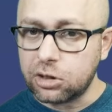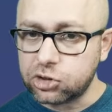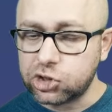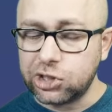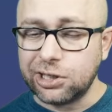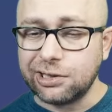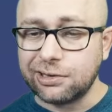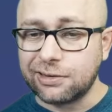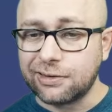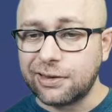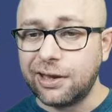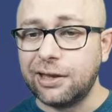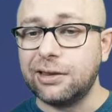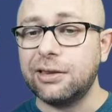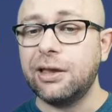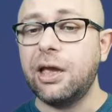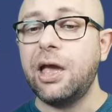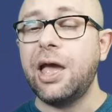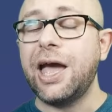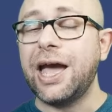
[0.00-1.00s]
shield
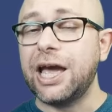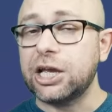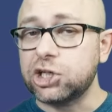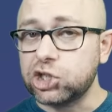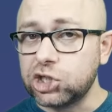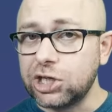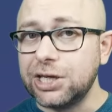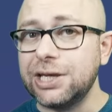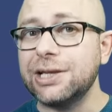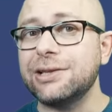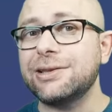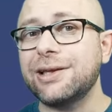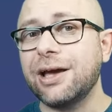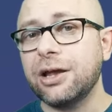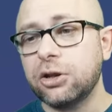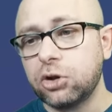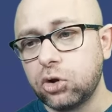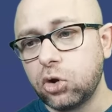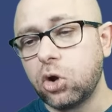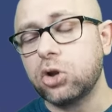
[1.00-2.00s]
set, a shield
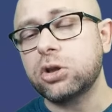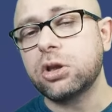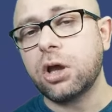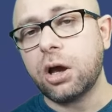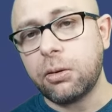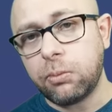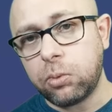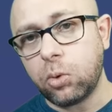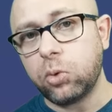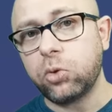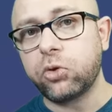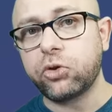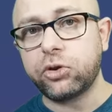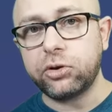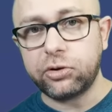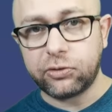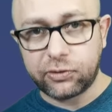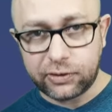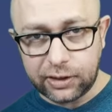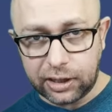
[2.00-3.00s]
and not a
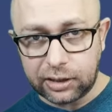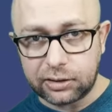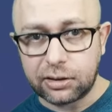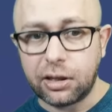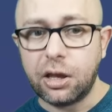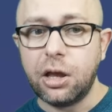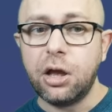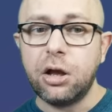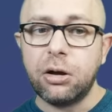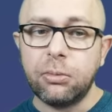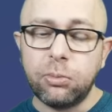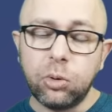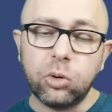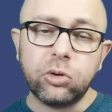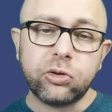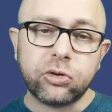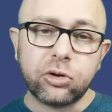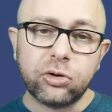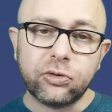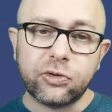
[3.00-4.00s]
bolster set.
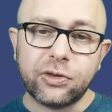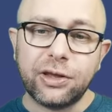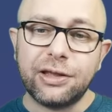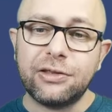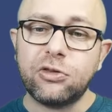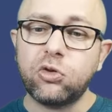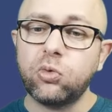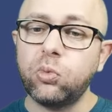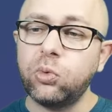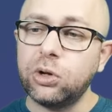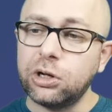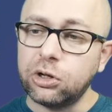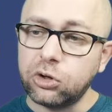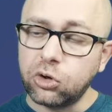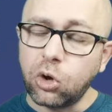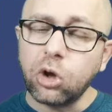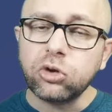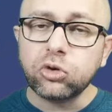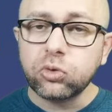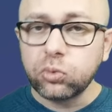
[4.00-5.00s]
Bolster sets will
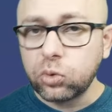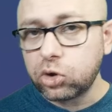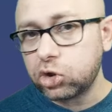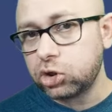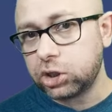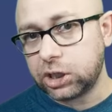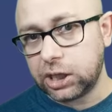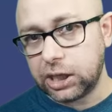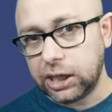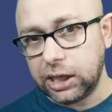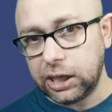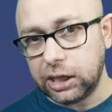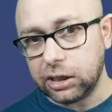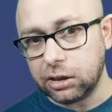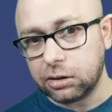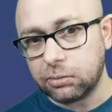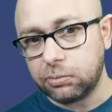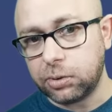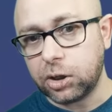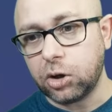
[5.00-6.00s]
not work
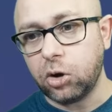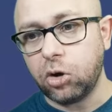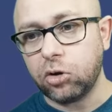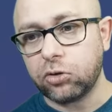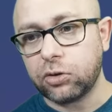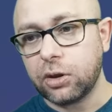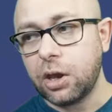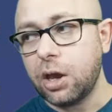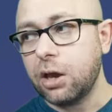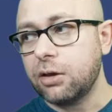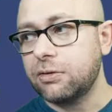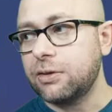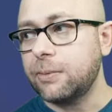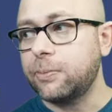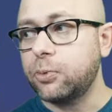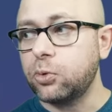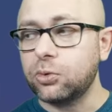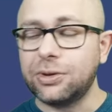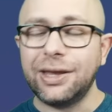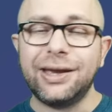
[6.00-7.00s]
here because the
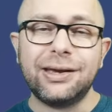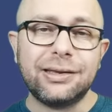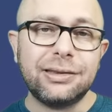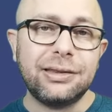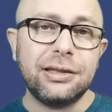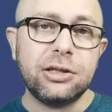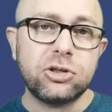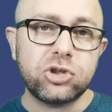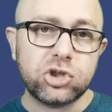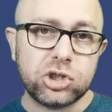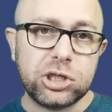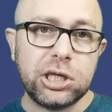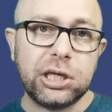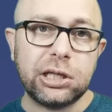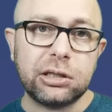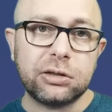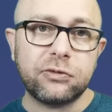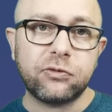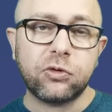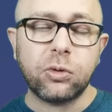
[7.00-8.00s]
protected
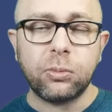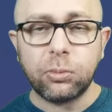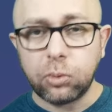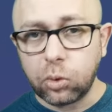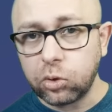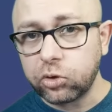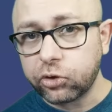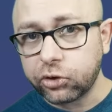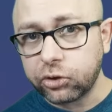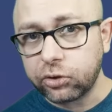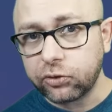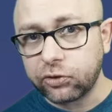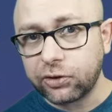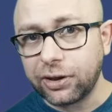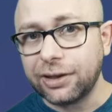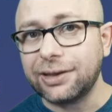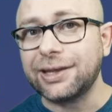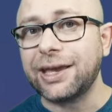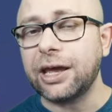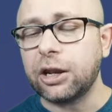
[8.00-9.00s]
shield from bolster
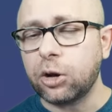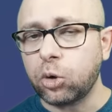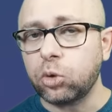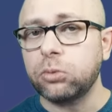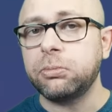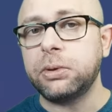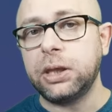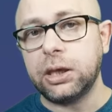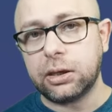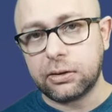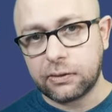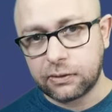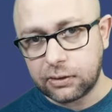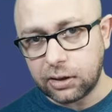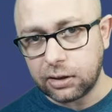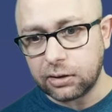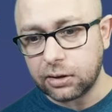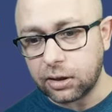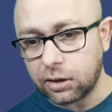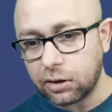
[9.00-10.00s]
set cannot be
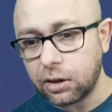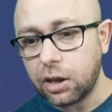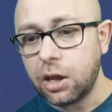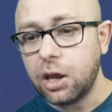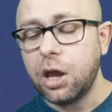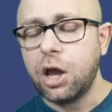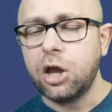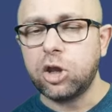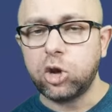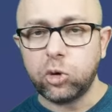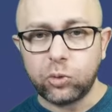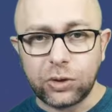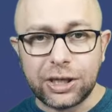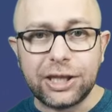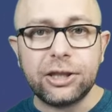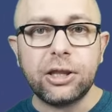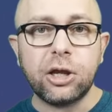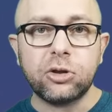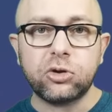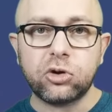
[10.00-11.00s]
extended. You
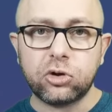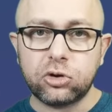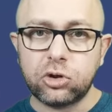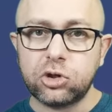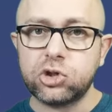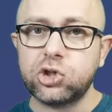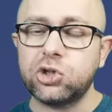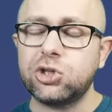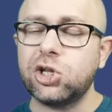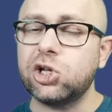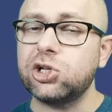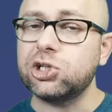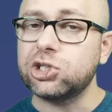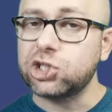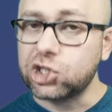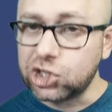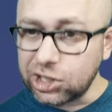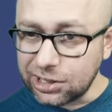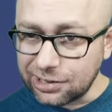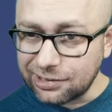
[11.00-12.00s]
need a traditional
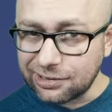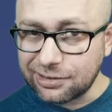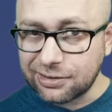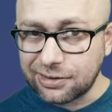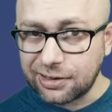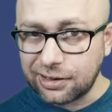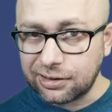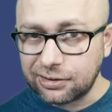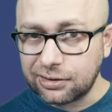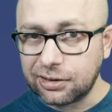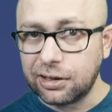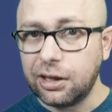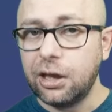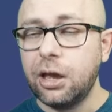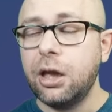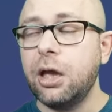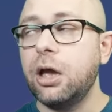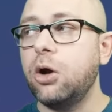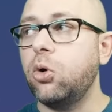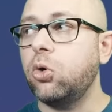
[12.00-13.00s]
shield set
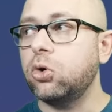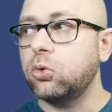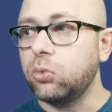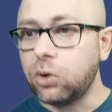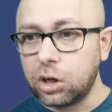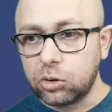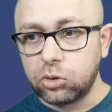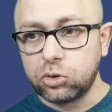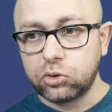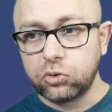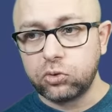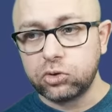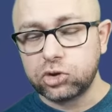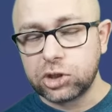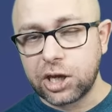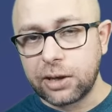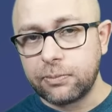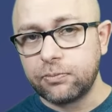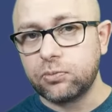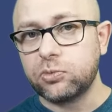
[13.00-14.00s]
on one or two
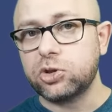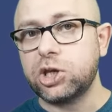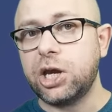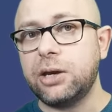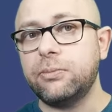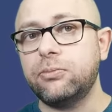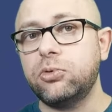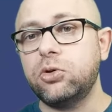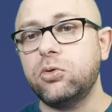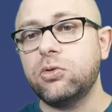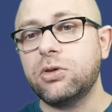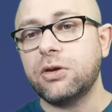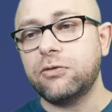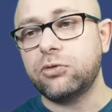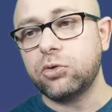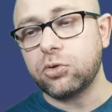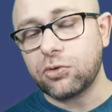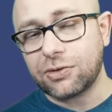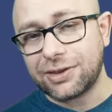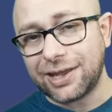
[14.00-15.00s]
champions
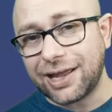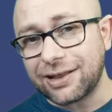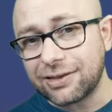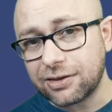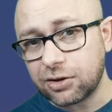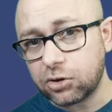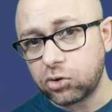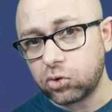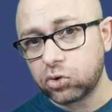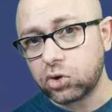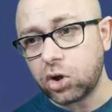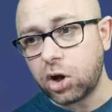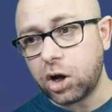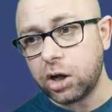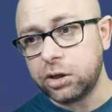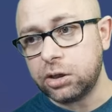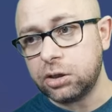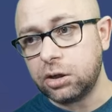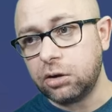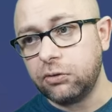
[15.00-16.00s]
if your stats are not
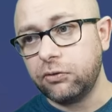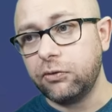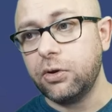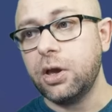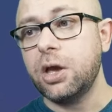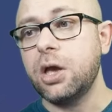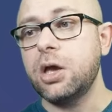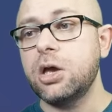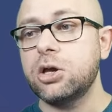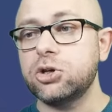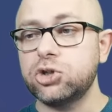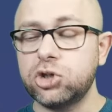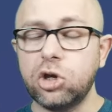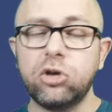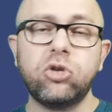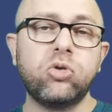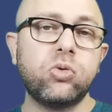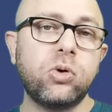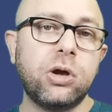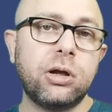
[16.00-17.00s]
high enough,
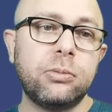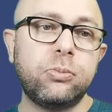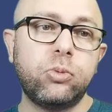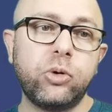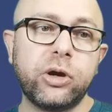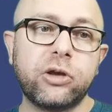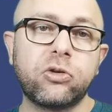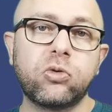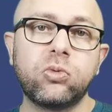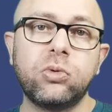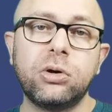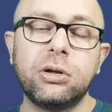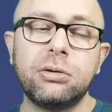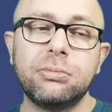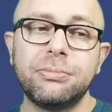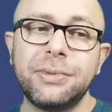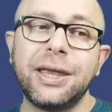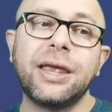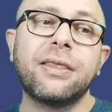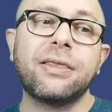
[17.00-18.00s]
just to help
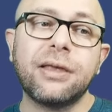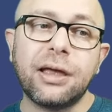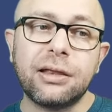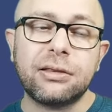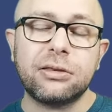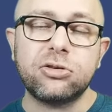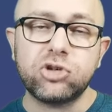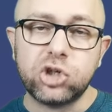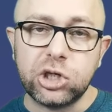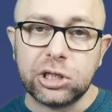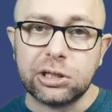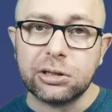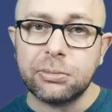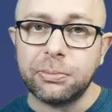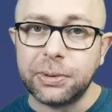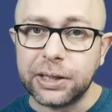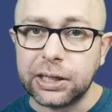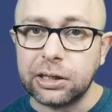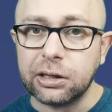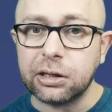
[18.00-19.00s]
Wixwell make that shield
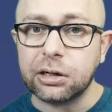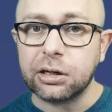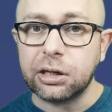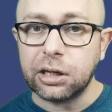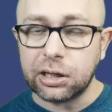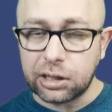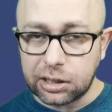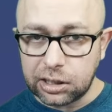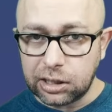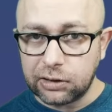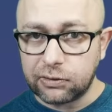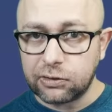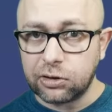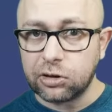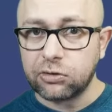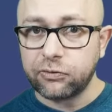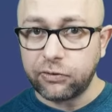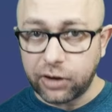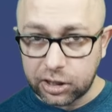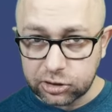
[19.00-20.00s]
bigger in an
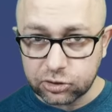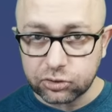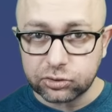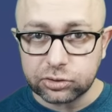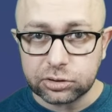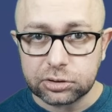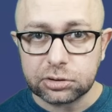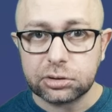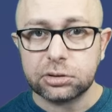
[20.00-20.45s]
easier fashion.